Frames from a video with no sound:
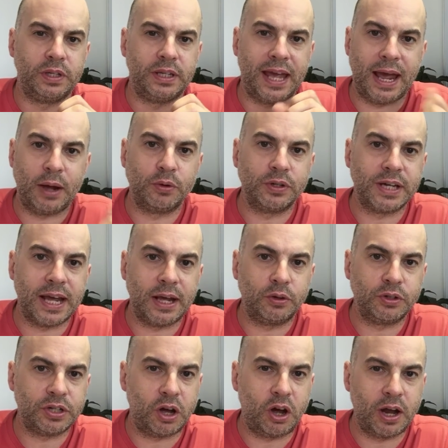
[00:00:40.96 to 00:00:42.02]

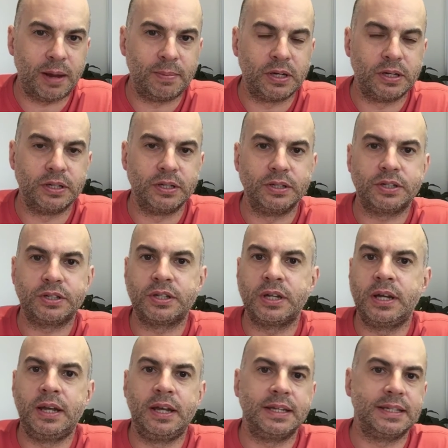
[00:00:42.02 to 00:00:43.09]
countdown timers,
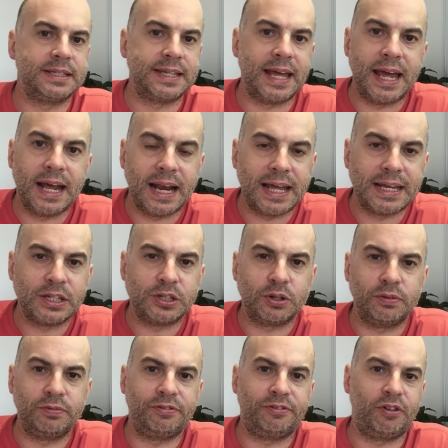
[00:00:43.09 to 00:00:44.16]
sale ends
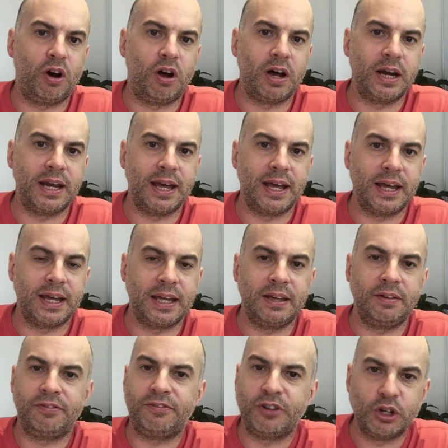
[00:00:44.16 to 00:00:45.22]
on
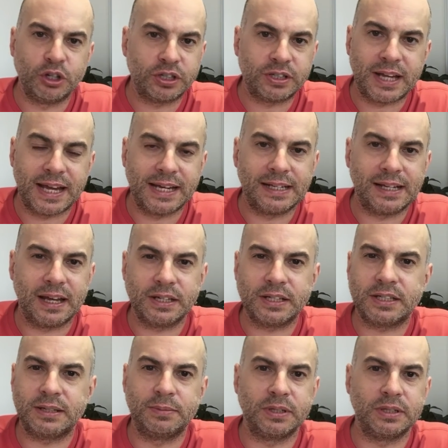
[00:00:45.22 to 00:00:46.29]
Friday, first 10
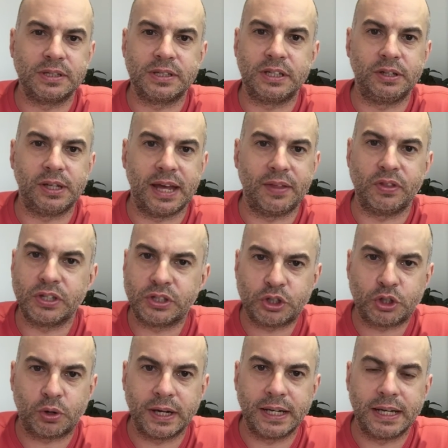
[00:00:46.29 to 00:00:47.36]
customers get this
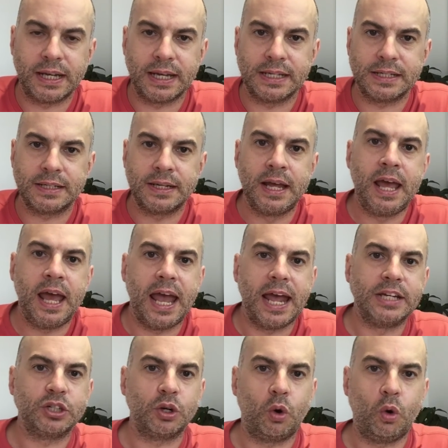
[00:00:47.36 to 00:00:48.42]
trinket.
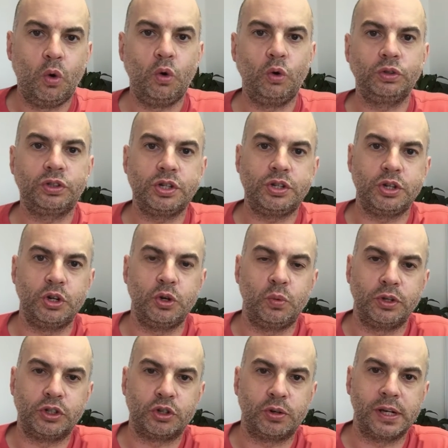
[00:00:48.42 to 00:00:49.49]
It's all to do
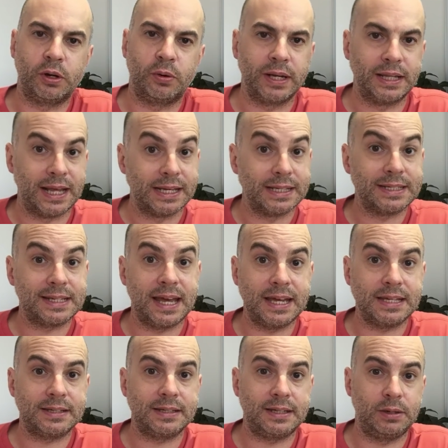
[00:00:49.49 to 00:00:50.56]
with triggering that
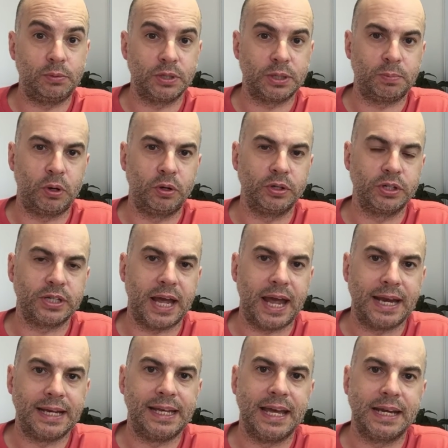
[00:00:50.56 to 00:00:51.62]
scarcity response
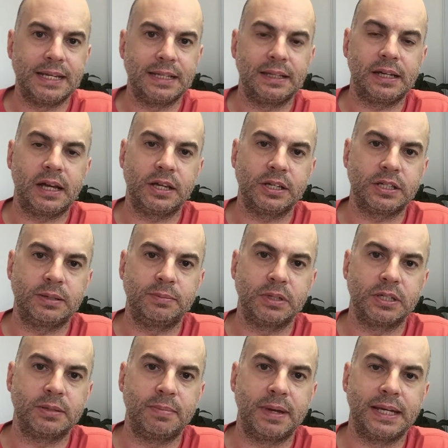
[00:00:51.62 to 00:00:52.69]
and getting the customer
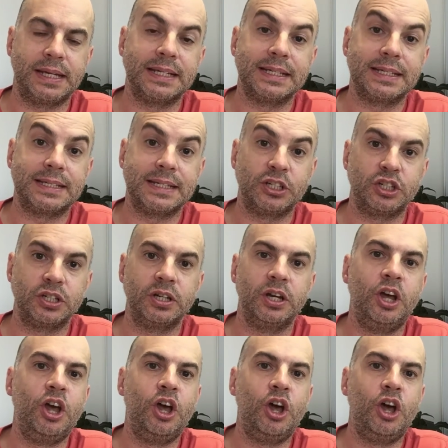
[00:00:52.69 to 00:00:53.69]
to make a decision